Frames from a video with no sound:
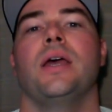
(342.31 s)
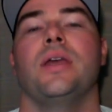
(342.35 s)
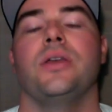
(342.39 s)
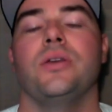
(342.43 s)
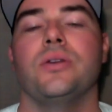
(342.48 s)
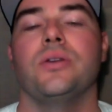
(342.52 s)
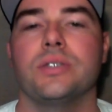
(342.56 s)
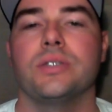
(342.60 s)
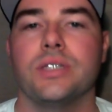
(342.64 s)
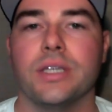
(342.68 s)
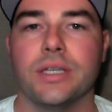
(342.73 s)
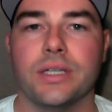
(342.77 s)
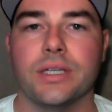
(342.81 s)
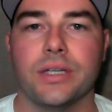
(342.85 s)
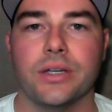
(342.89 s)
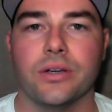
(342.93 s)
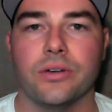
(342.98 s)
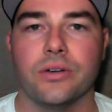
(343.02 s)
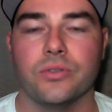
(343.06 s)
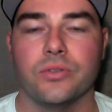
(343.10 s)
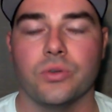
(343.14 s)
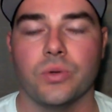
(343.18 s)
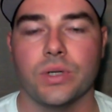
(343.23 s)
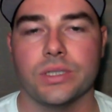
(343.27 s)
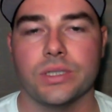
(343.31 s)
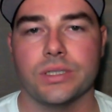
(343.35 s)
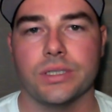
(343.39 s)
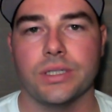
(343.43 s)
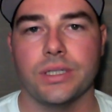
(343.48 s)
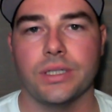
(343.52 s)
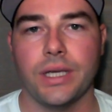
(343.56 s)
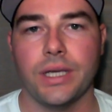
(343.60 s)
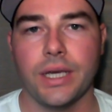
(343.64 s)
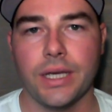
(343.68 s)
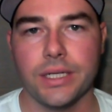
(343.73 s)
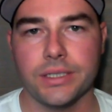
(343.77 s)
you can take care of the rest of
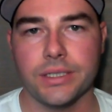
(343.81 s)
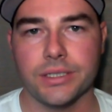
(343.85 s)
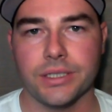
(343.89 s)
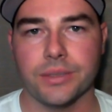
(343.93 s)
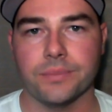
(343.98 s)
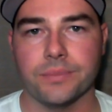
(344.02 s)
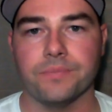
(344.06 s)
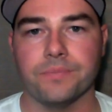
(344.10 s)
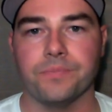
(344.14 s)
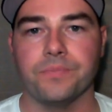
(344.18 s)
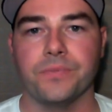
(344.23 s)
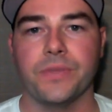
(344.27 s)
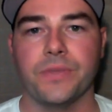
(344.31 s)
the engine.